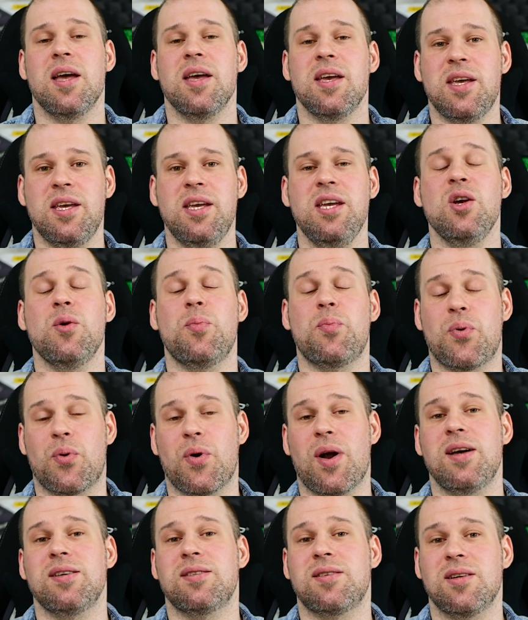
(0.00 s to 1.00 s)
Here
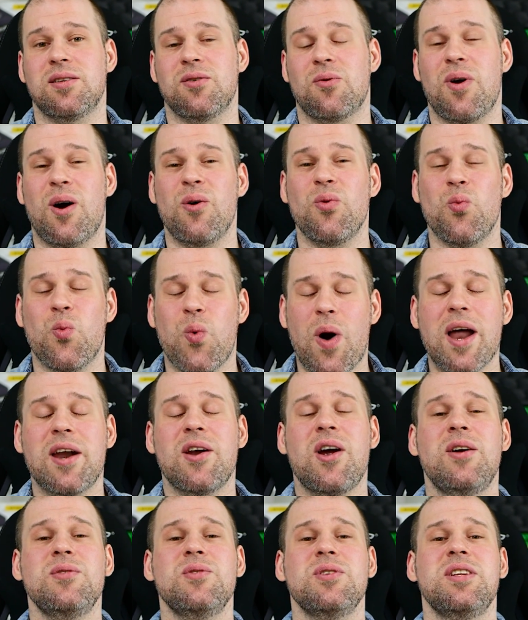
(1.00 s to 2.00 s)
priced at around
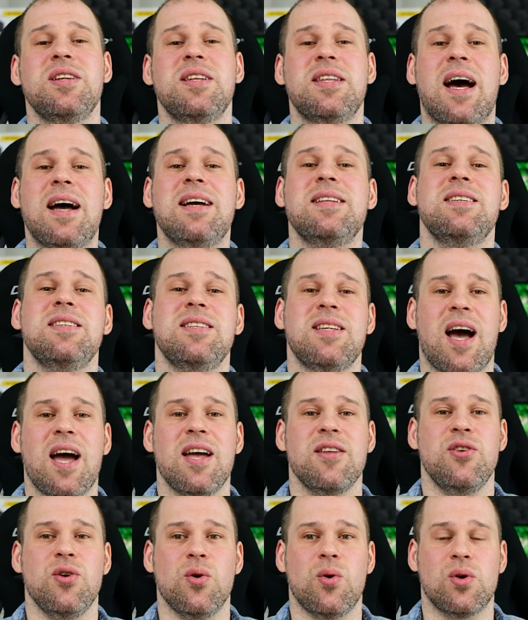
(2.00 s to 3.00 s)

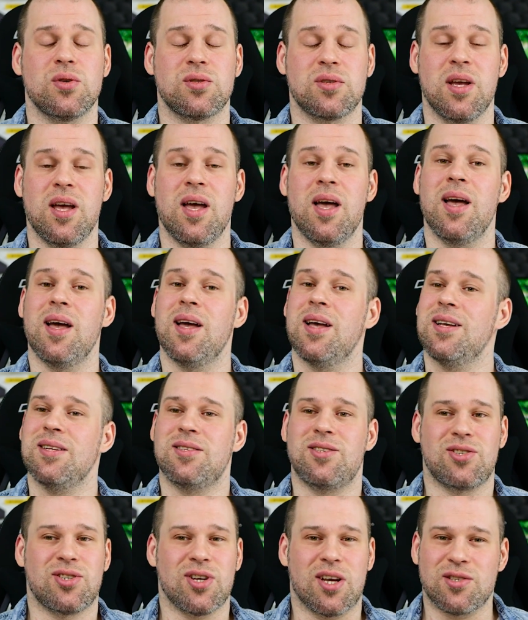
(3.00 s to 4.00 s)
199 euros.
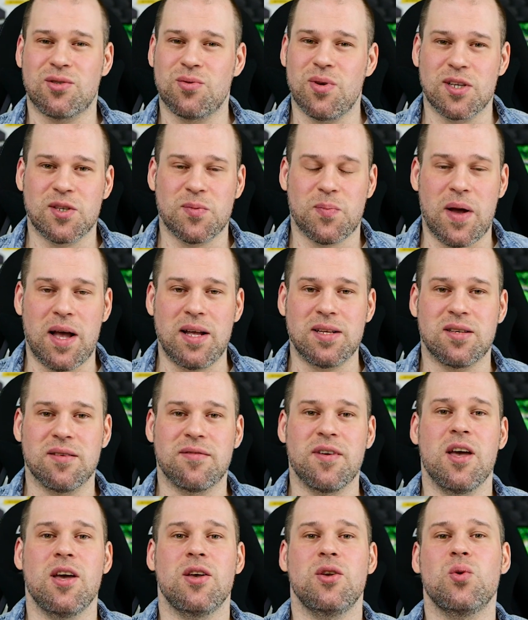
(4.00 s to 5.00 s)
It's just too
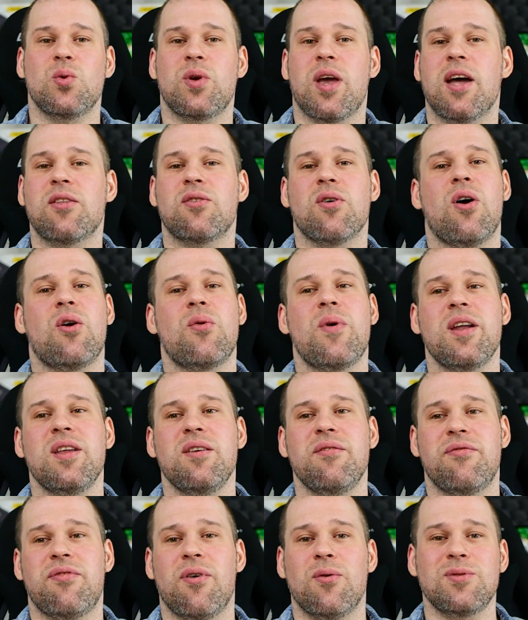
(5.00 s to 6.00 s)
expensive. You get
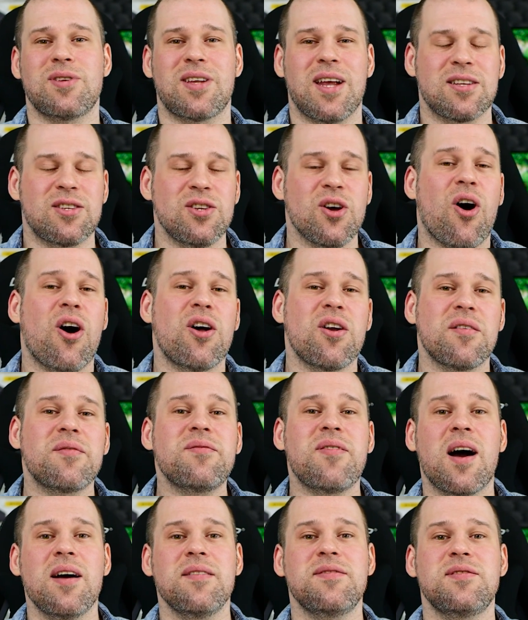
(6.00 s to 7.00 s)
already phones like the Honor
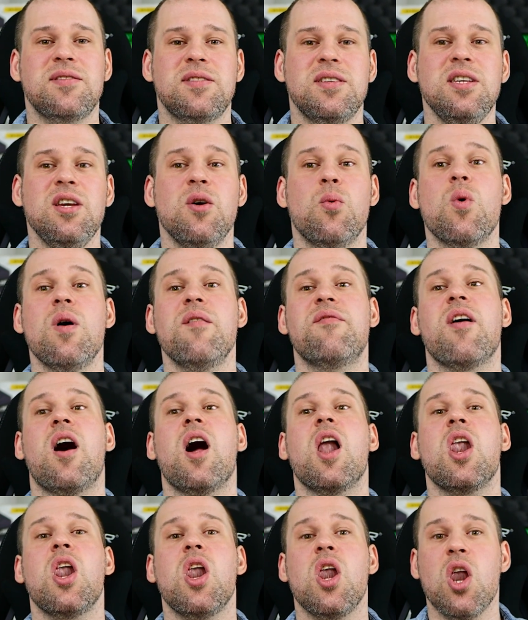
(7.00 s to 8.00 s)
5C with
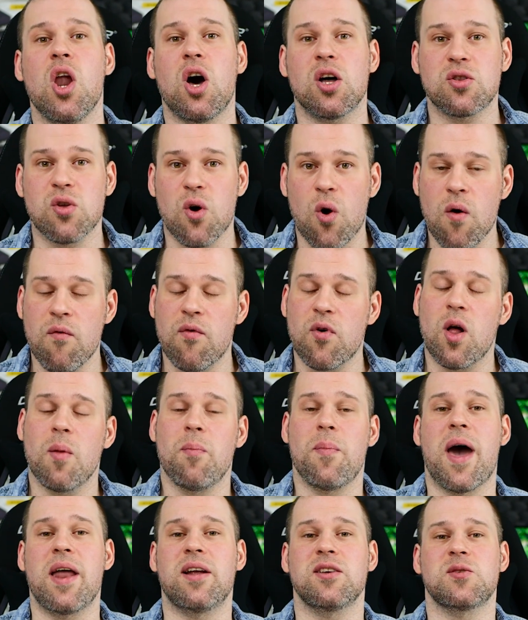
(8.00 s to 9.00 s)
a lot overall
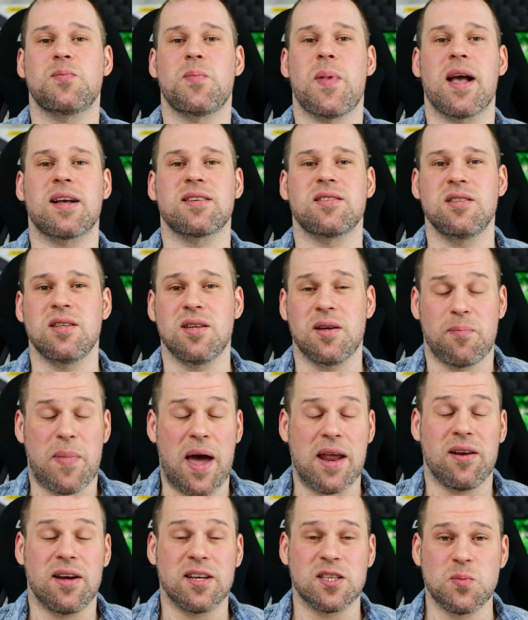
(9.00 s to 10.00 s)
better specs and a
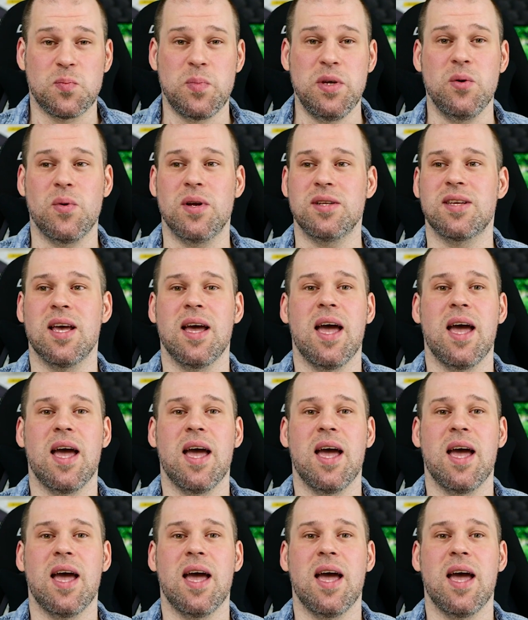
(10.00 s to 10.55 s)
better experience.